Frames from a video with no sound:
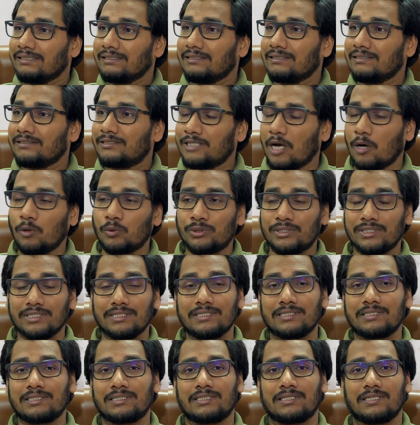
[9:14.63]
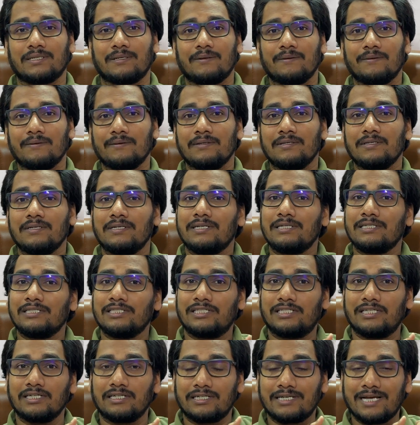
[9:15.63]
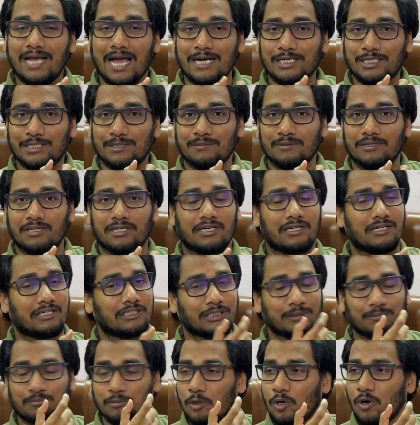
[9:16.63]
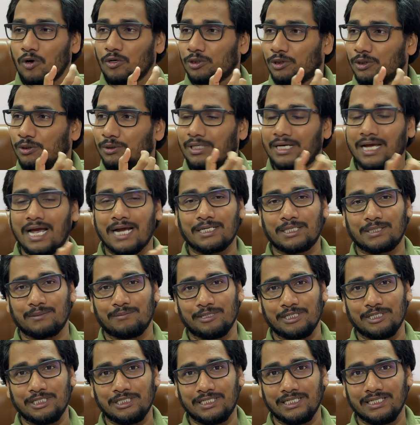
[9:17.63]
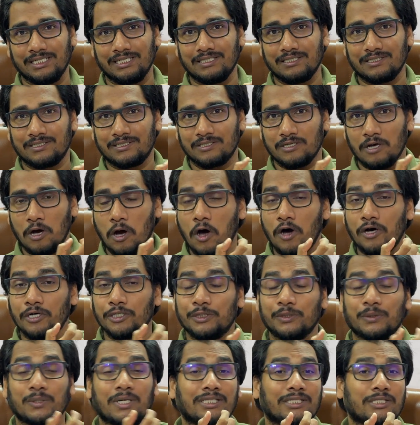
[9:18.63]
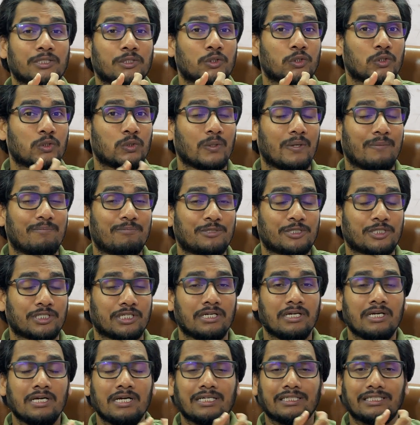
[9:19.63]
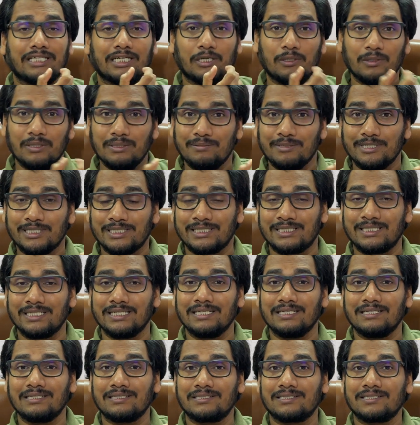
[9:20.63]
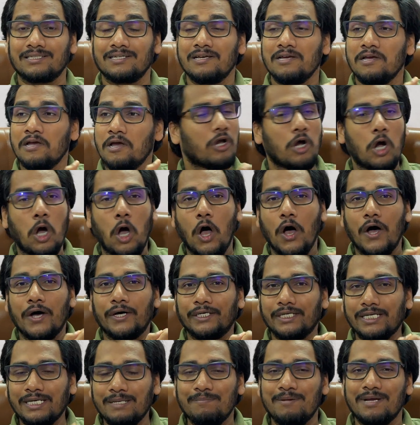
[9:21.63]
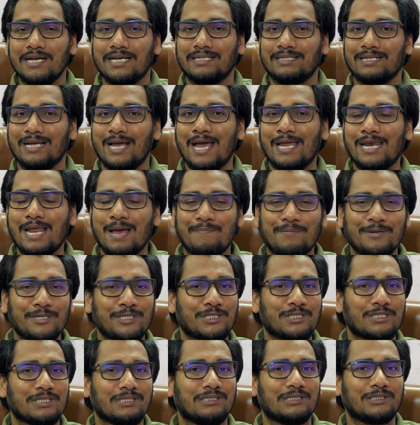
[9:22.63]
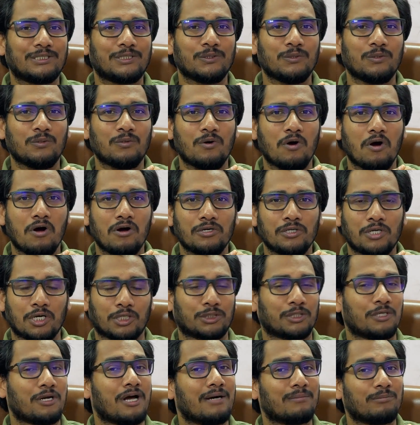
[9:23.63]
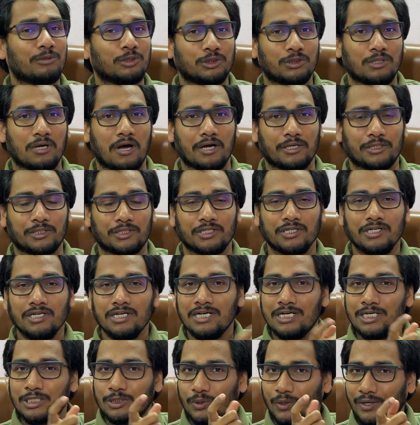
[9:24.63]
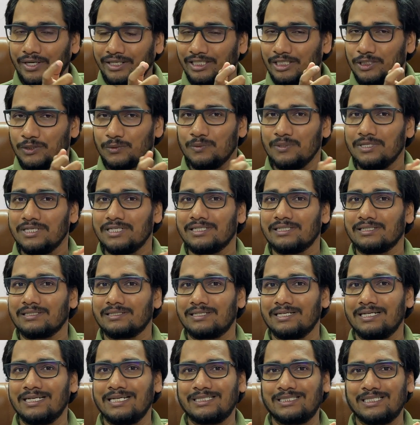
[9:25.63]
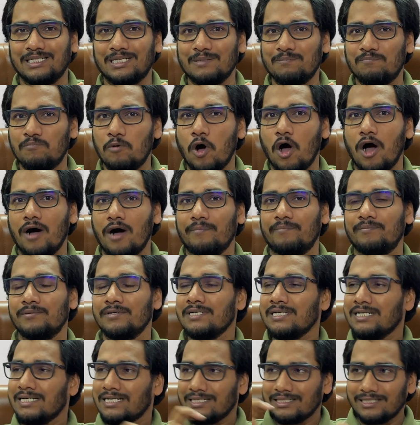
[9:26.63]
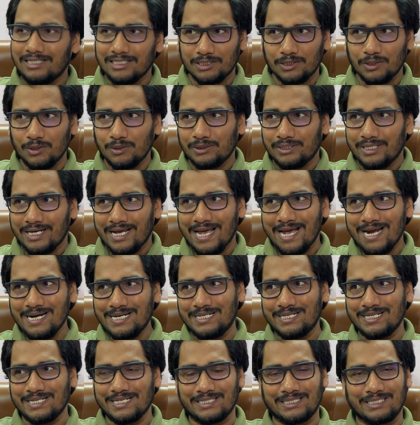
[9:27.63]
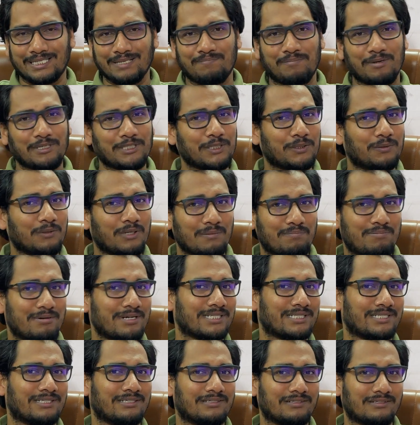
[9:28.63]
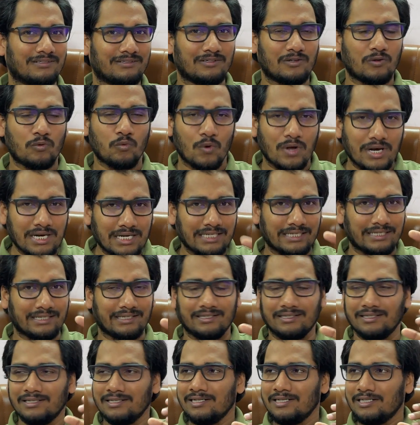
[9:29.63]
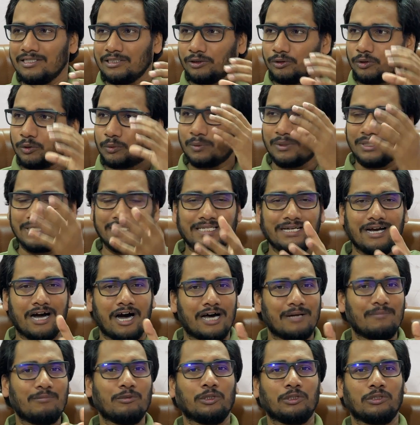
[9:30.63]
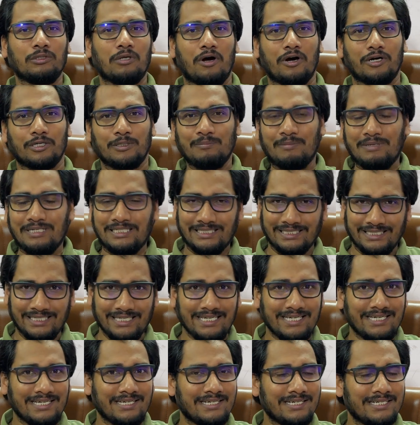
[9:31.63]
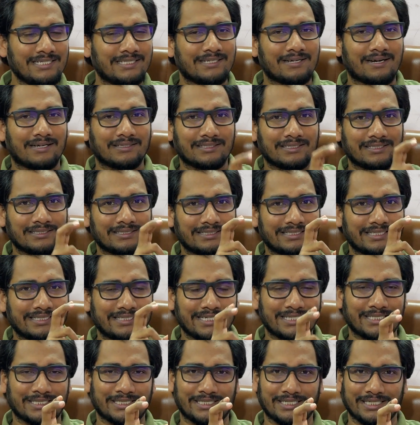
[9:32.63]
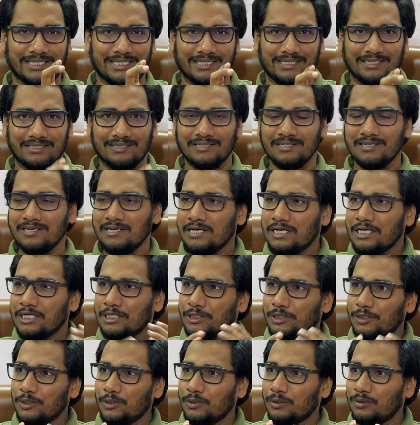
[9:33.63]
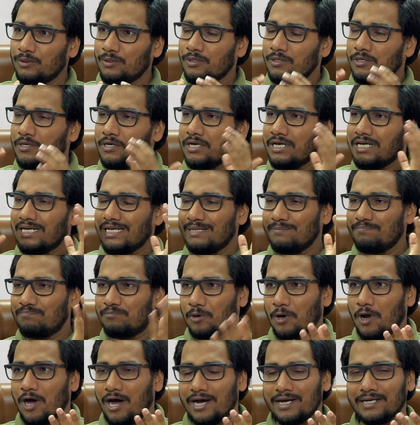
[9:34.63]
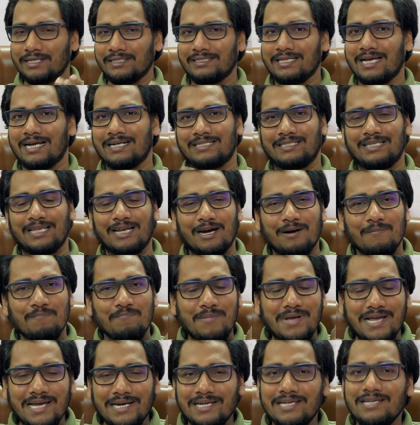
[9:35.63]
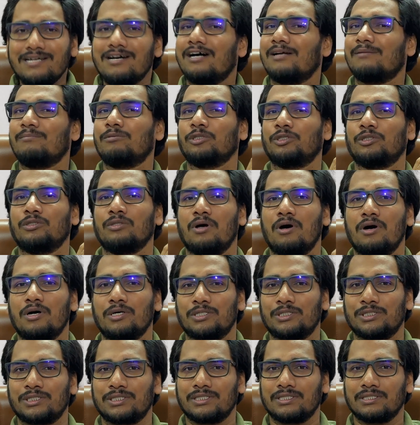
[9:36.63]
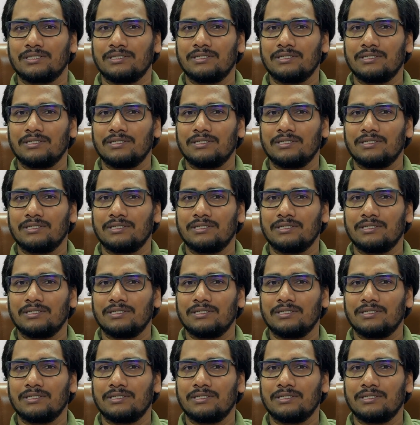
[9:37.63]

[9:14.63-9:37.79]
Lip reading: Chaucer's the prologue to the Canterbury Tales, or Jonathan Swift's the Gulliver's Tales, or even an epistle to Dr. Arbuthnot. So in this work, Alexander Pope does not address a particular person only, not only Arbuthnot, but he is rather suggesting to imply that there are many Arbuthnauts